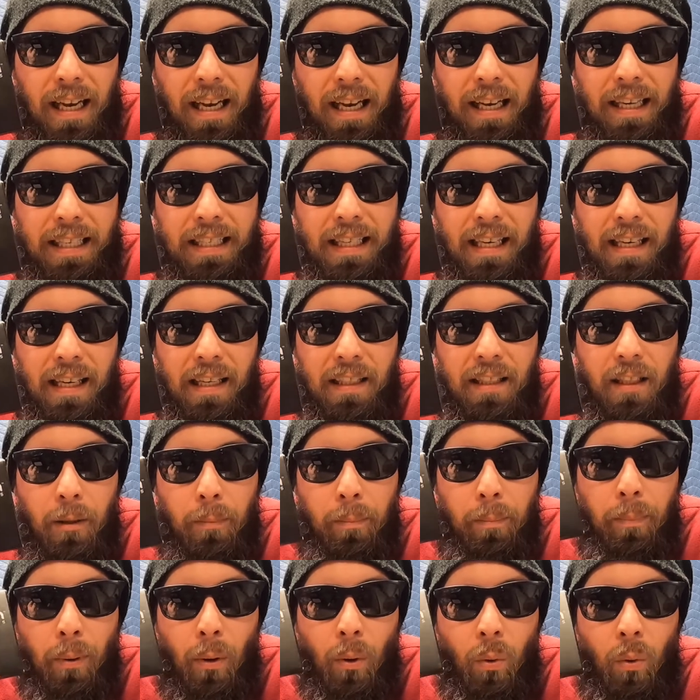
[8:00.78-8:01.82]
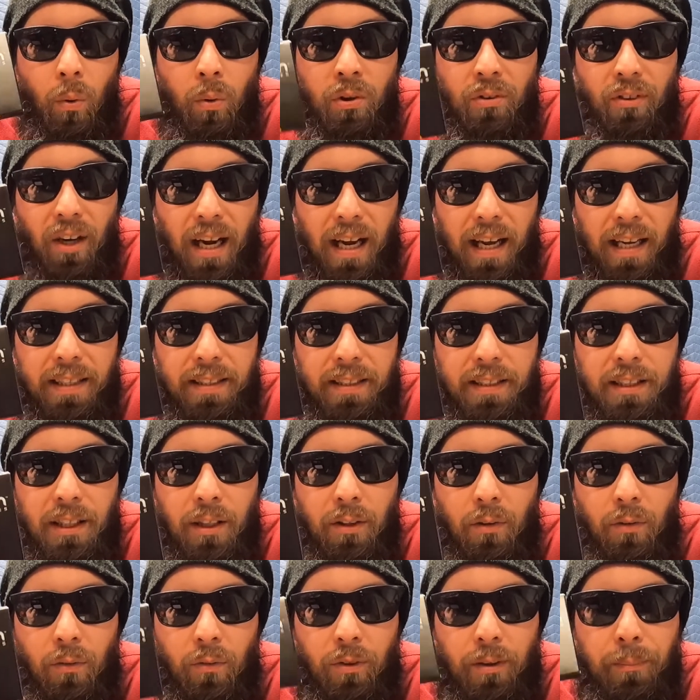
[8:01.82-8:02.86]
Ikon polarized
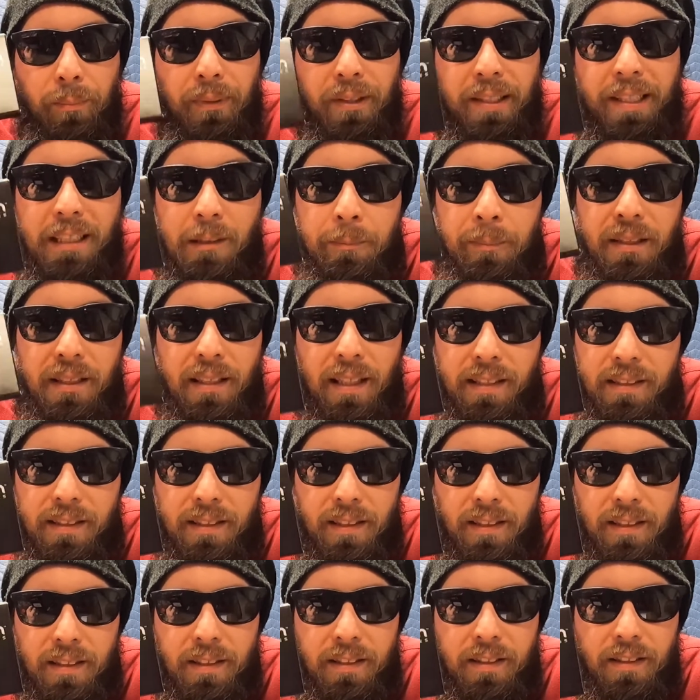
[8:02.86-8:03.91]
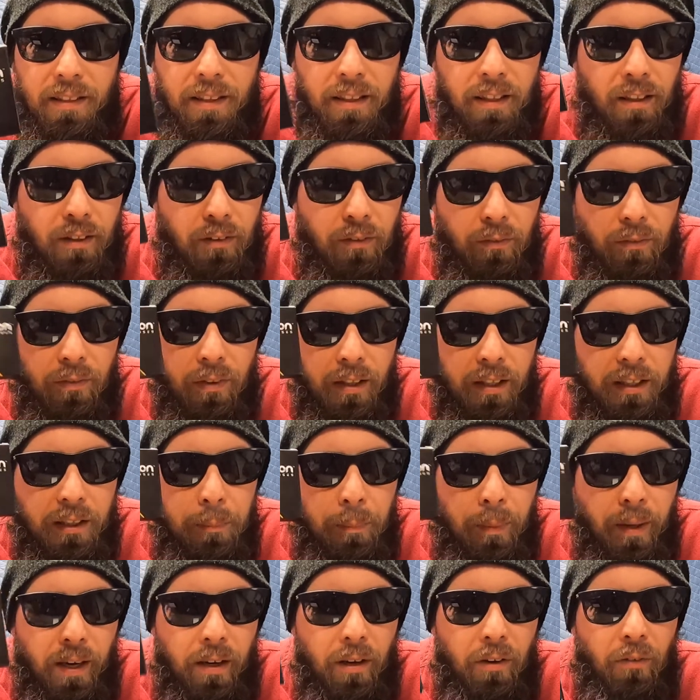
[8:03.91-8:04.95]
replacement lenses for this
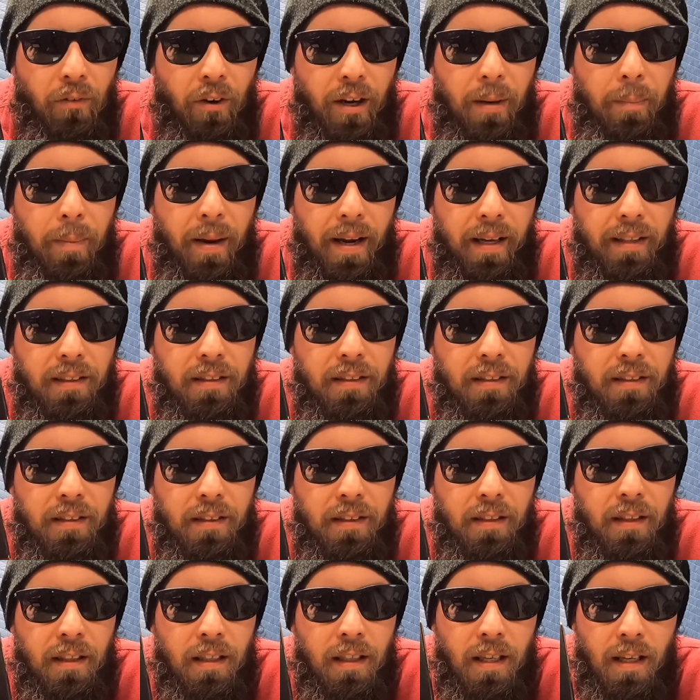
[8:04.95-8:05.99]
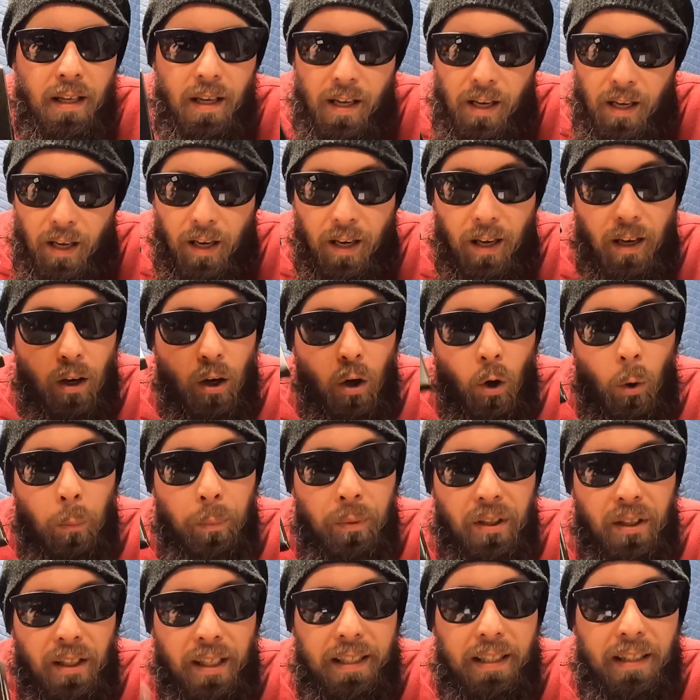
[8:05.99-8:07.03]
pair of Ray-Bans.
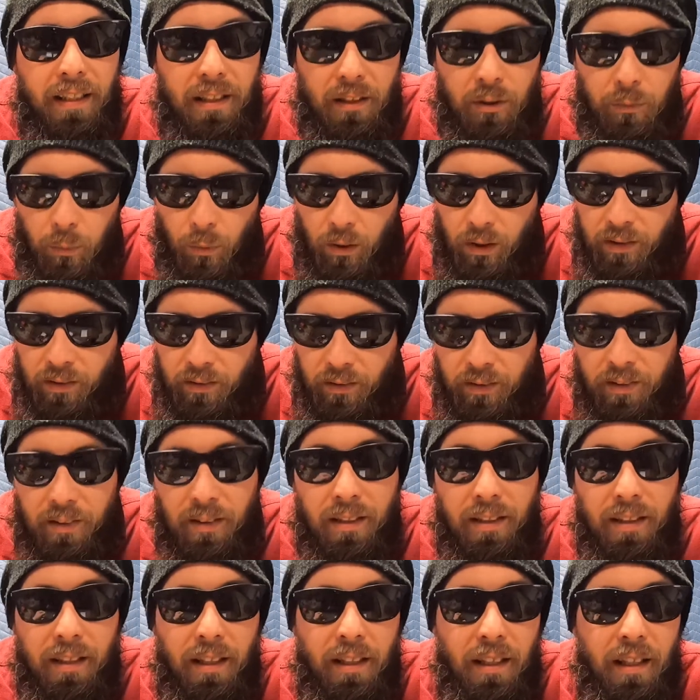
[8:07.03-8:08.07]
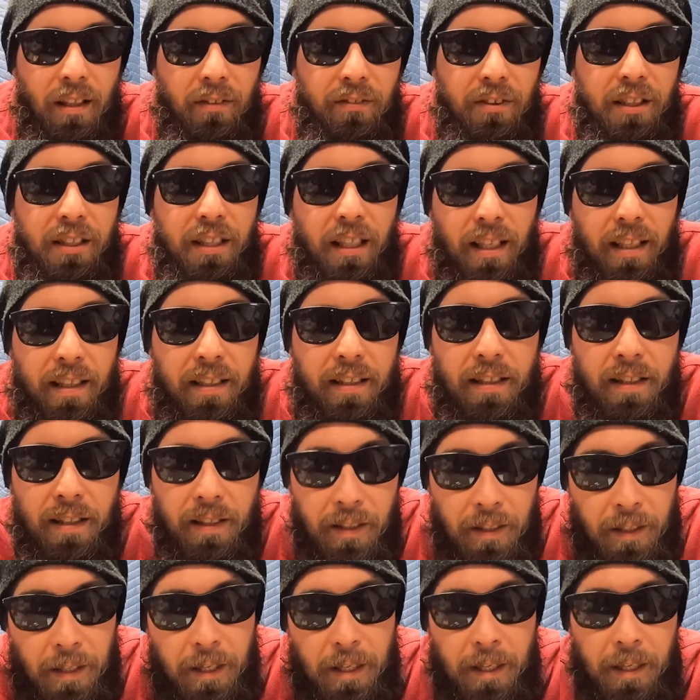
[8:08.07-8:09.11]
Hope you liked this one. If you did,
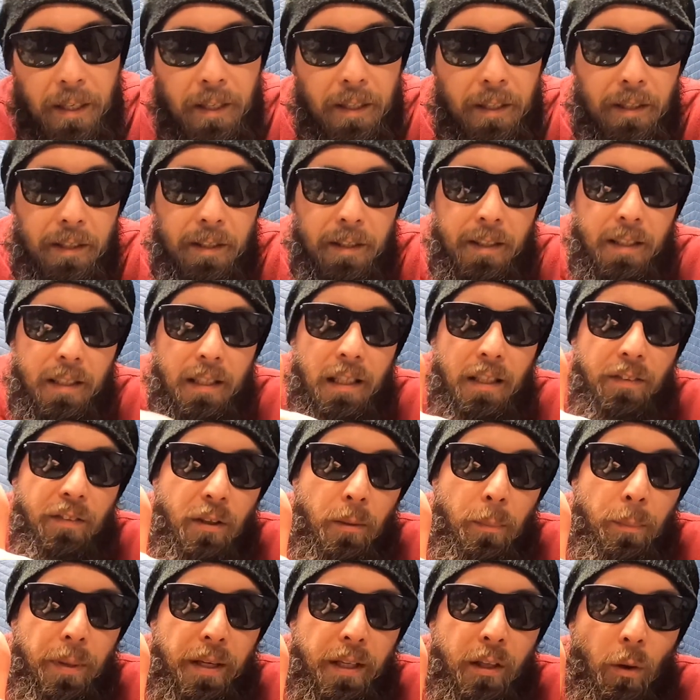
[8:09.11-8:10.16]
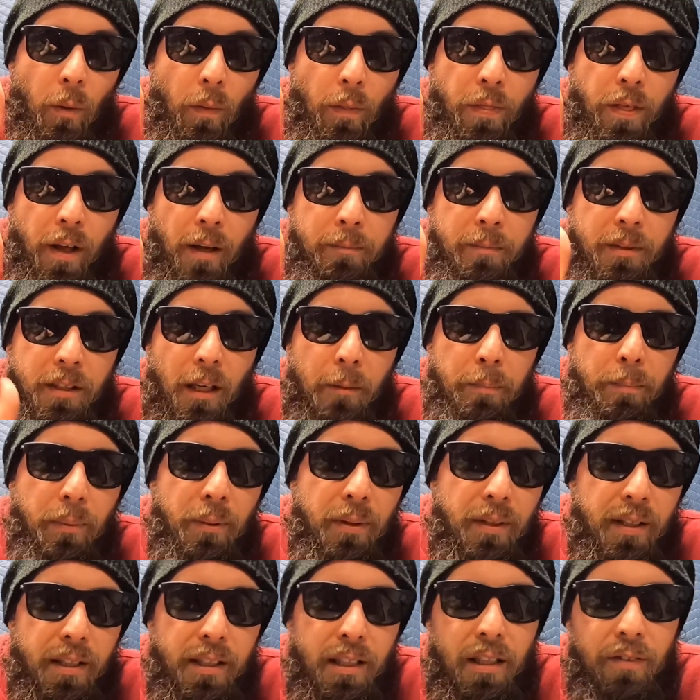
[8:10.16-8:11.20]
give it a big old thumbs up.
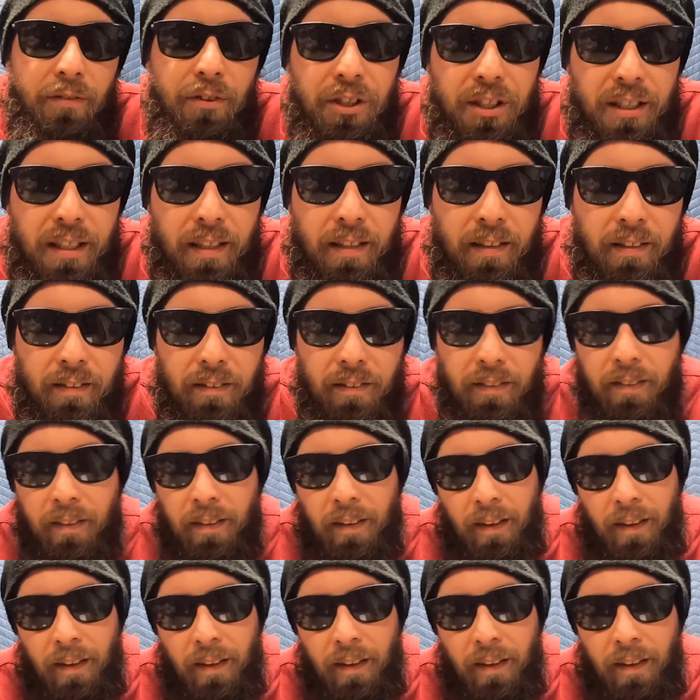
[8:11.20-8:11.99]
If you didn't,